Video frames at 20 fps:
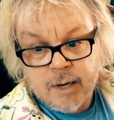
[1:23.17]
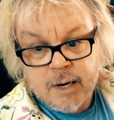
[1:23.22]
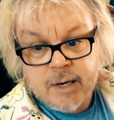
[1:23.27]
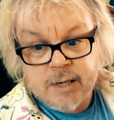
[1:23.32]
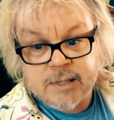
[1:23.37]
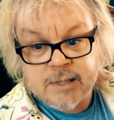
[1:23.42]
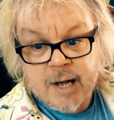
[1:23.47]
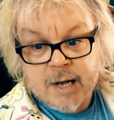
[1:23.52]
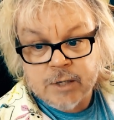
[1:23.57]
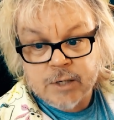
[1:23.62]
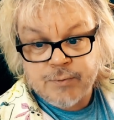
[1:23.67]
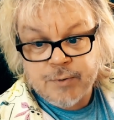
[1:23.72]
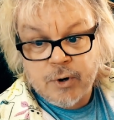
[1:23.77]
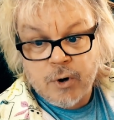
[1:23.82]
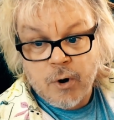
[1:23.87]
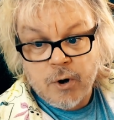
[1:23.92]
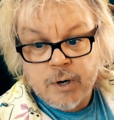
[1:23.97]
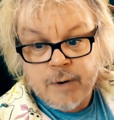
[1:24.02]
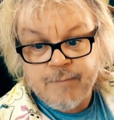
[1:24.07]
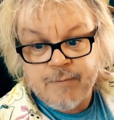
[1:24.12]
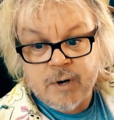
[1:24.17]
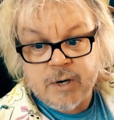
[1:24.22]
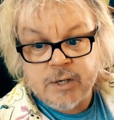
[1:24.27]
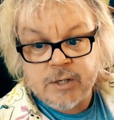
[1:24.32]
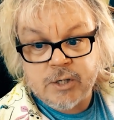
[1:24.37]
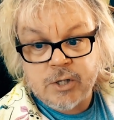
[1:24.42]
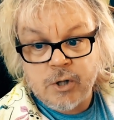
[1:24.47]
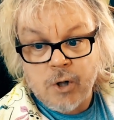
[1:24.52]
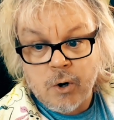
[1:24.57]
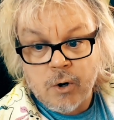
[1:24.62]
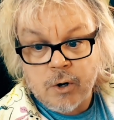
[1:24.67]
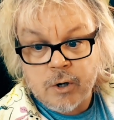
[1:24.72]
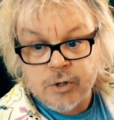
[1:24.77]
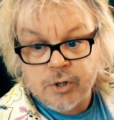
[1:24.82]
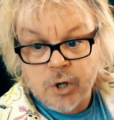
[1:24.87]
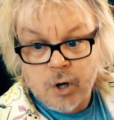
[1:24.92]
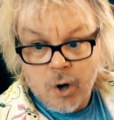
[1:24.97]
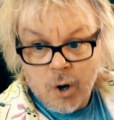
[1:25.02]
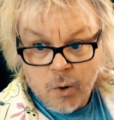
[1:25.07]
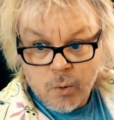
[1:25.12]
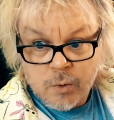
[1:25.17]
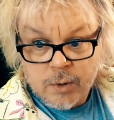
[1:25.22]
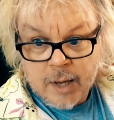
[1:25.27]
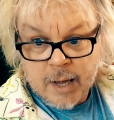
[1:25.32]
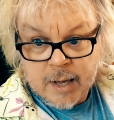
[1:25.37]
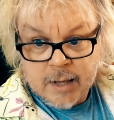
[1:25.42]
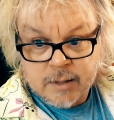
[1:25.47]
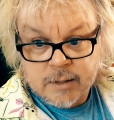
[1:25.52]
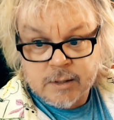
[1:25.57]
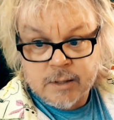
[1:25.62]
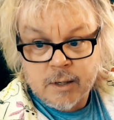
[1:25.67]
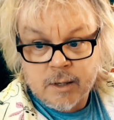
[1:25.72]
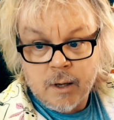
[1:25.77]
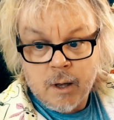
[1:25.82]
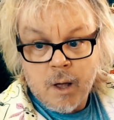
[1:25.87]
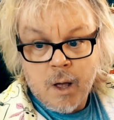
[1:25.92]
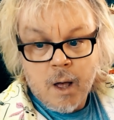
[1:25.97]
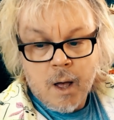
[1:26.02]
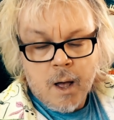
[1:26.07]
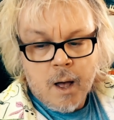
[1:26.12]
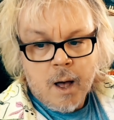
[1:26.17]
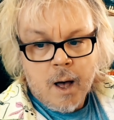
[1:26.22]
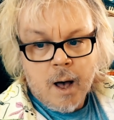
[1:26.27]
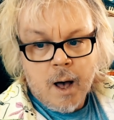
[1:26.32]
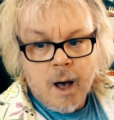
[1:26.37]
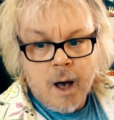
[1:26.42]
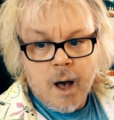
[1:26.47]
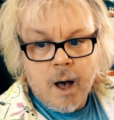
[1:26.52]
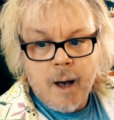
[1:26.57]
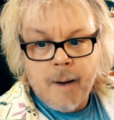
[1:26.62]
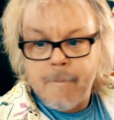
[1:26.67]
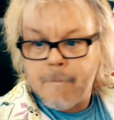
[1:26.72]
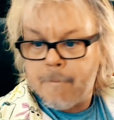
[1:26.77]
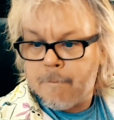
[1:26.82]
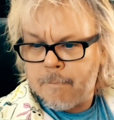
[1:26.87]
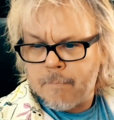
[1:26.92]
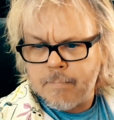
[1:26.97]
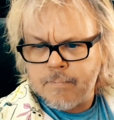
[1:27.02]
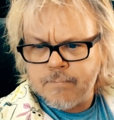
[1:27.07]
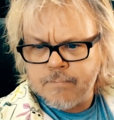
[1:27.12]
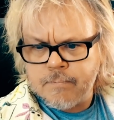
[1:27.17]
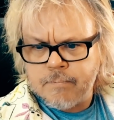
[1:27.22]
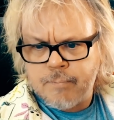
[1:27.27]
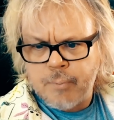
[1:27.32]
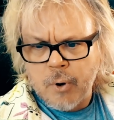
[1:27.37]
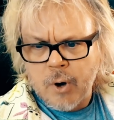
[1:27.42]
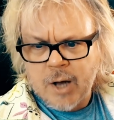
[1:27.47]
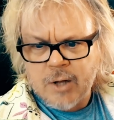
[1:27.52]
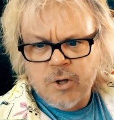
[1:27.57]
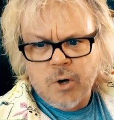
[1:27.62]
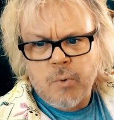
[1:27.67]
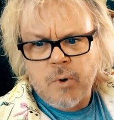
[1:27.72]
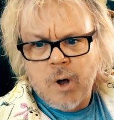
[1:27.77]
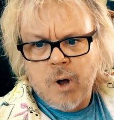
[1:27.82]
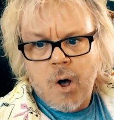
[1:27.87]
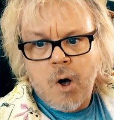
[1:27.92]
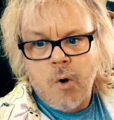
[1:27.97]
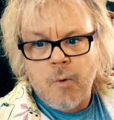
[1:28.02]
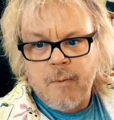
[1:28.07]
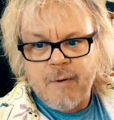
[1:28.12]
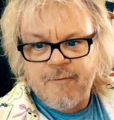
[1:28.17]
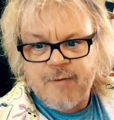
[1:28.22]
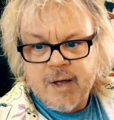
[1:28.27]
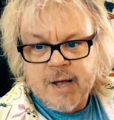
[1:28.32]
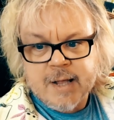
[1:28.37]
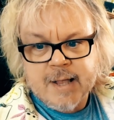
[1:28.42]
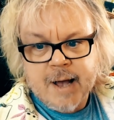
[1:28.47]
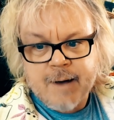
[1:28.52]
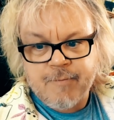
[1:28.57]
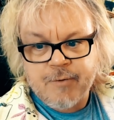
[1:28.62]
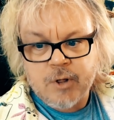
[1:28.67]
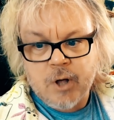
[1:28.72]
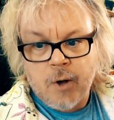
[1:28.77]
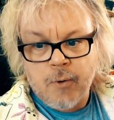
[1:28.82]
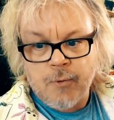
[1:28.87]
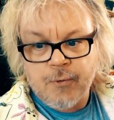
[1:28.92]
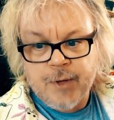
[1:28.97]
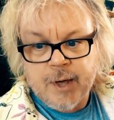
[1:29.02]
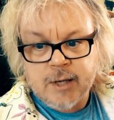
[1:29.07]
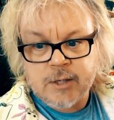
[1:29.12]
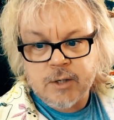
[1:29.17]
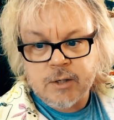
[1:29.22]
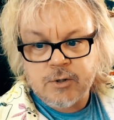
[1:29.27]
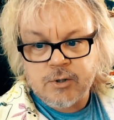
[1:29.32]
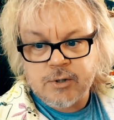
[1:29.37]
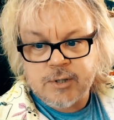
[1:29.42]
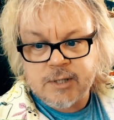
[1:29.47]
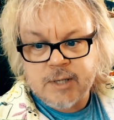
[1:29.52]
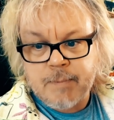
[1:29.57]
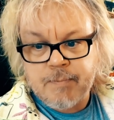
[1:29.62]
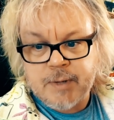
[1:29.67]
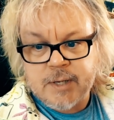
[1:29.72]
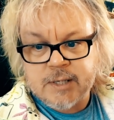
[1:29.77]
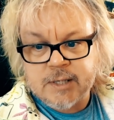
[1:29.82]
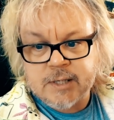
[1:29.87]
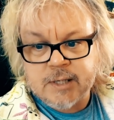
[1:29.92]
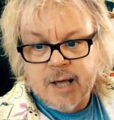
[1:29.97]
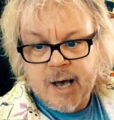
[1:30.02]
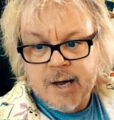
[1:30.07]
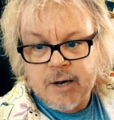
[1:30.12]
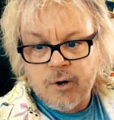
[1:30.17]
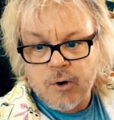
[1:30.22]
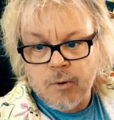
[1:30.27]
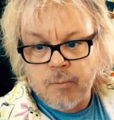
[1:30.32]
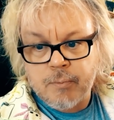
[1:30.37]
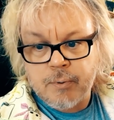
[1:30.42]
It starts recording for as long as you hold it, but I don't want to hold my finger down for the whole thing, so I just simply slide up.